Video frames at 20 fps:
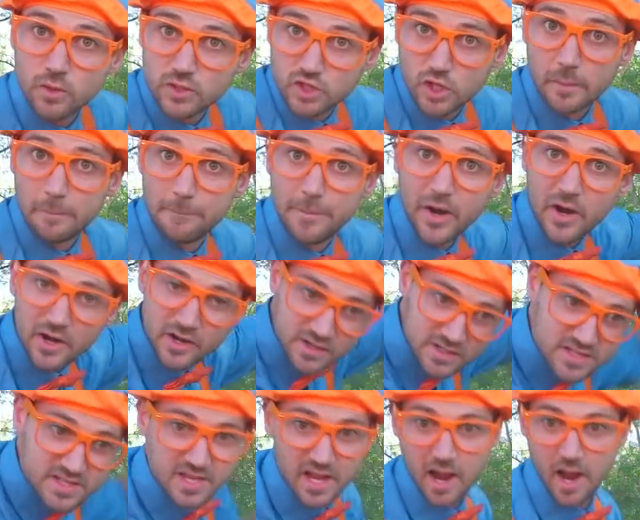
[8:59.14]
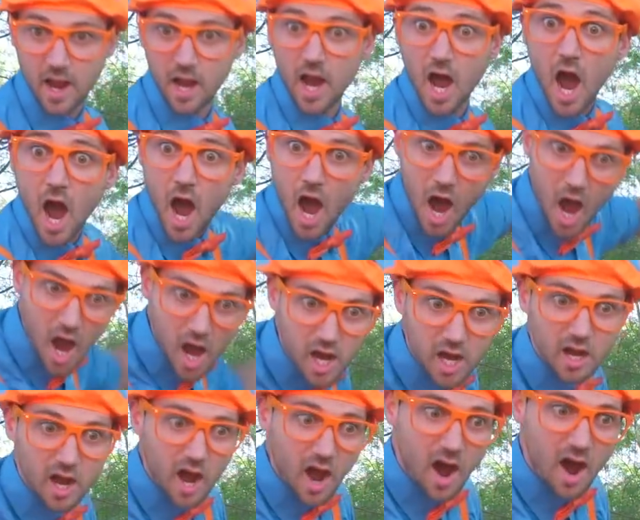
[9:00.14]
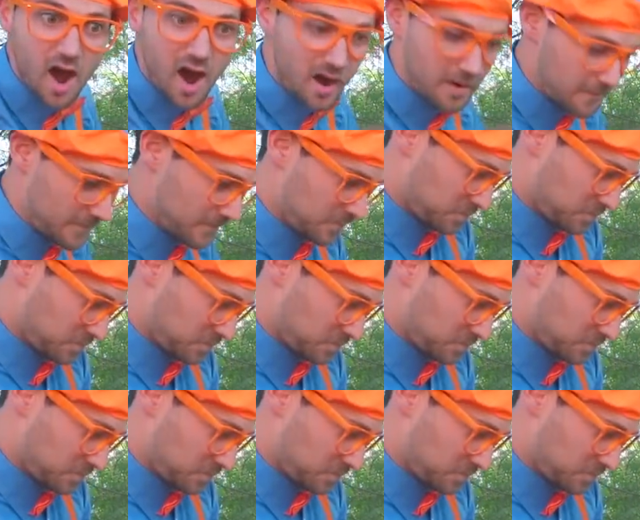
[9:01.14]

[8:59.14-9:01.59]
which are birds, call, call,